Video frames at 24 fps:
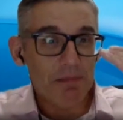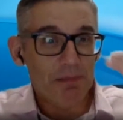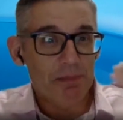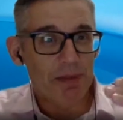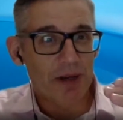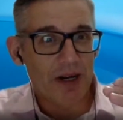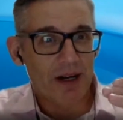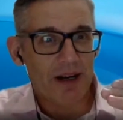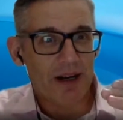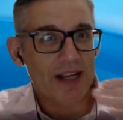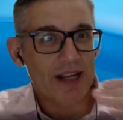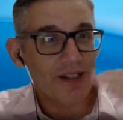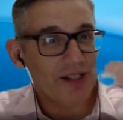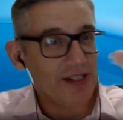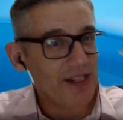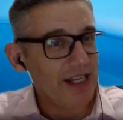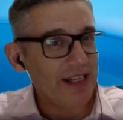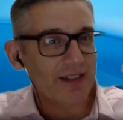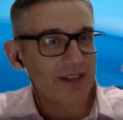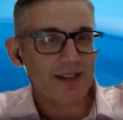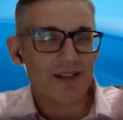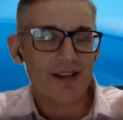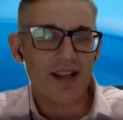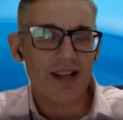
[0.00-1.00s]
but as
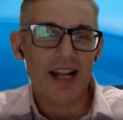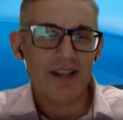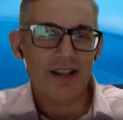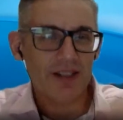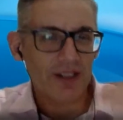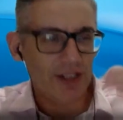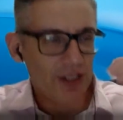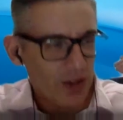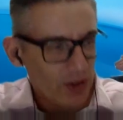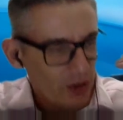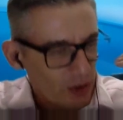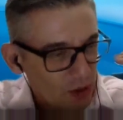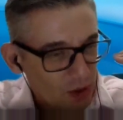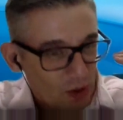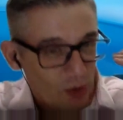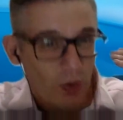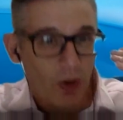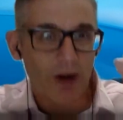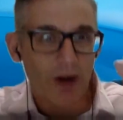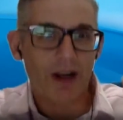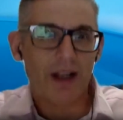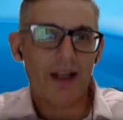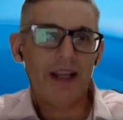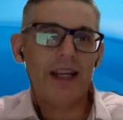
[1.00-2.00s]
Neil said, your
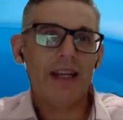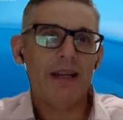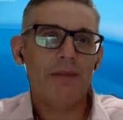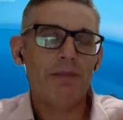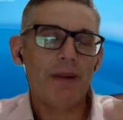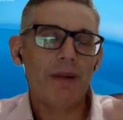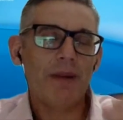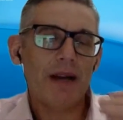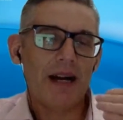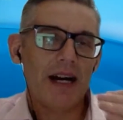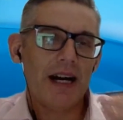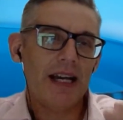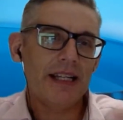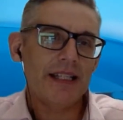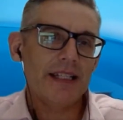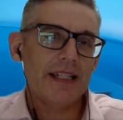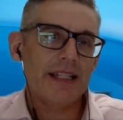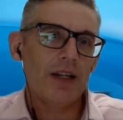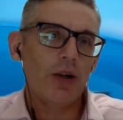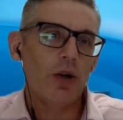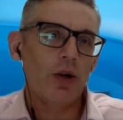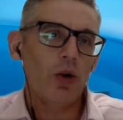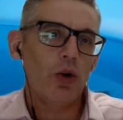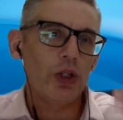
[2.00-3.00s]
quality behind it
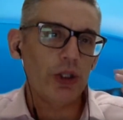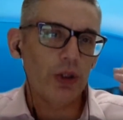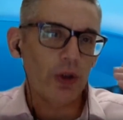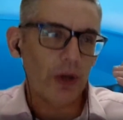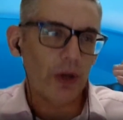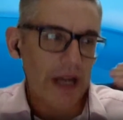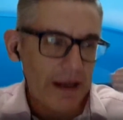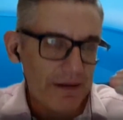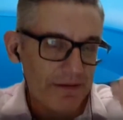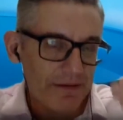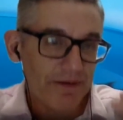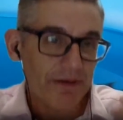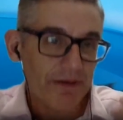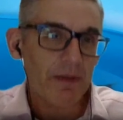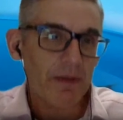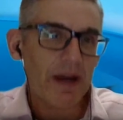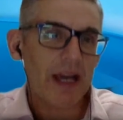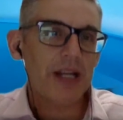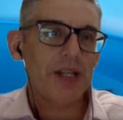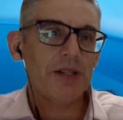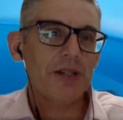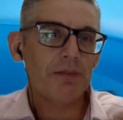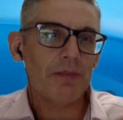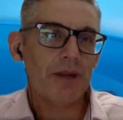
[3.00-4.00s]
or your
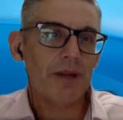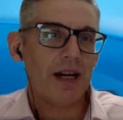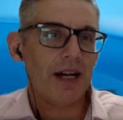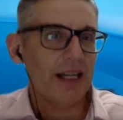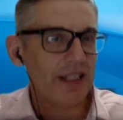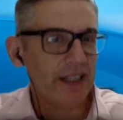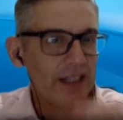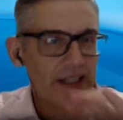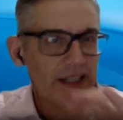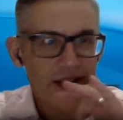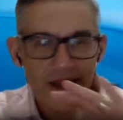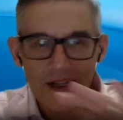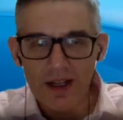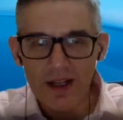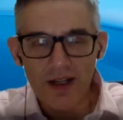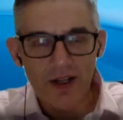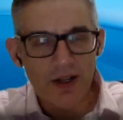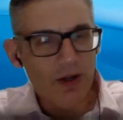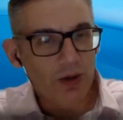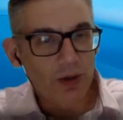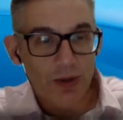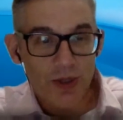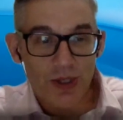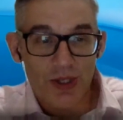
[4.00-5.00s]
information behind it
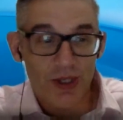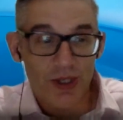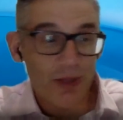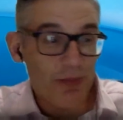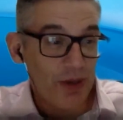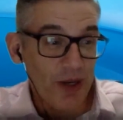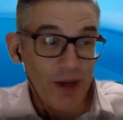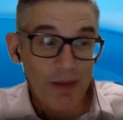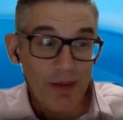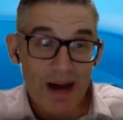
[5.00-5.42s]
was superb.